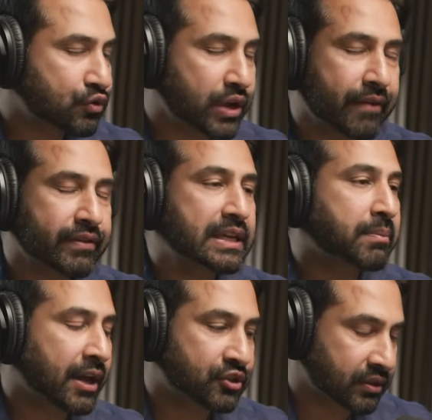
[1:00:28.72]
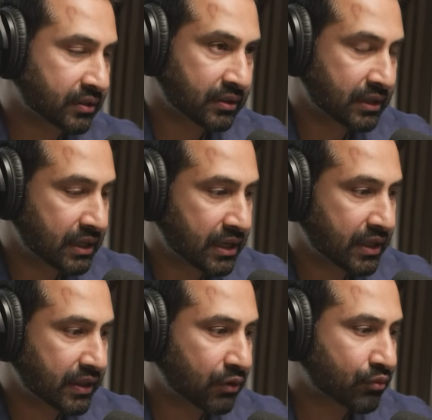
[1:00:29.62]
ever imagine
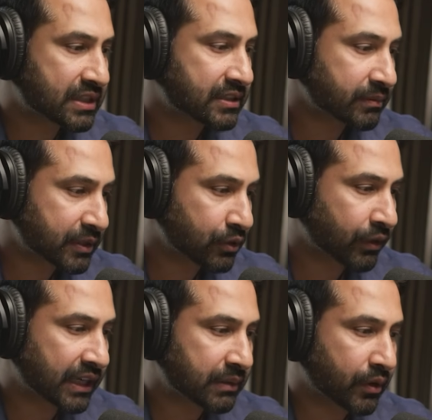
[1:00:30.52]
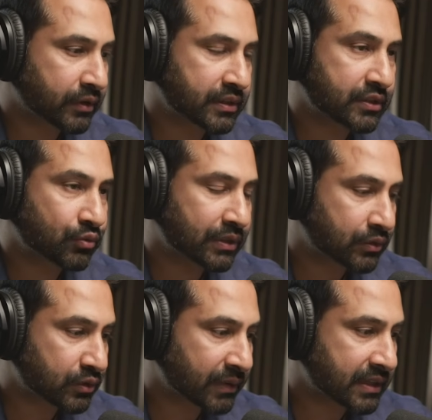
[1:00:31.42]
that we'd still be talking about this
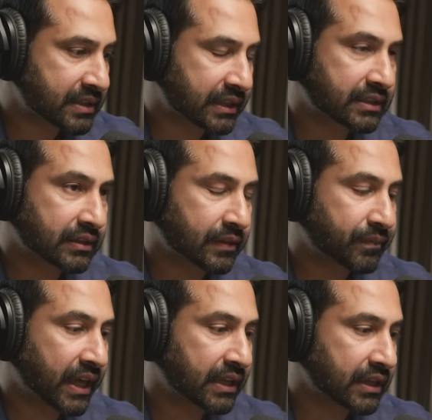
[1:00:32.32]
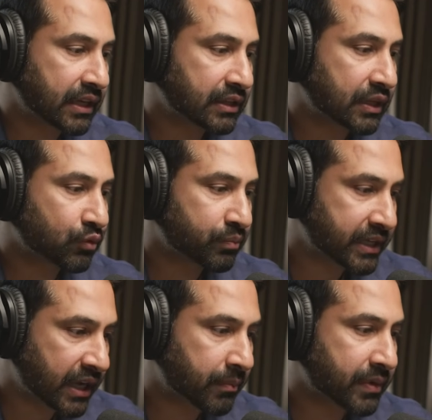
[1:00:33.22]
22 months later, and it would
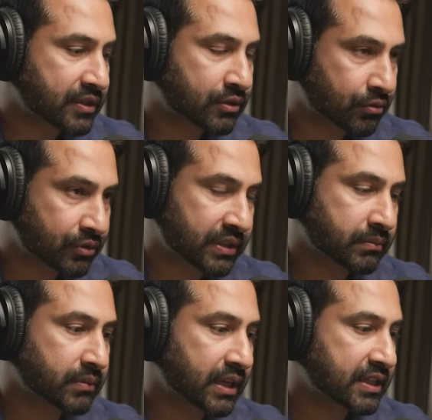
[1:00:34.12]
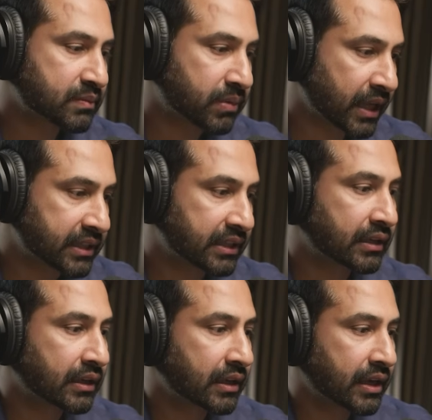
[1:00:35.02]
become as gruesome and as bloody
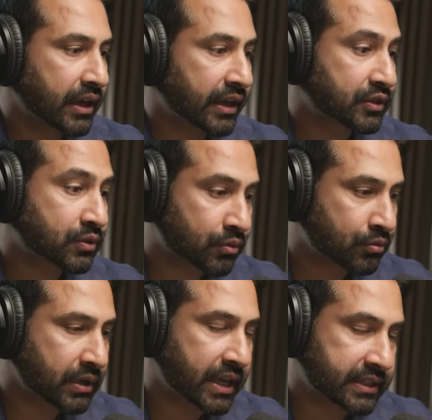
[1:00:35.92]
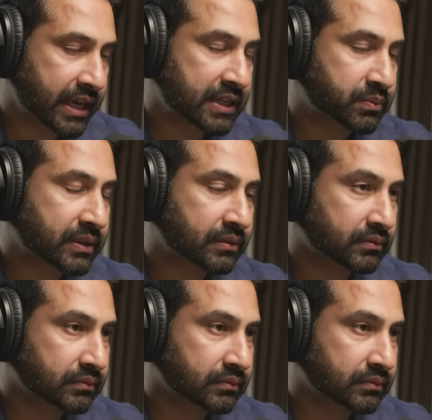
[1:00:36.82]
and as cruel as it has been?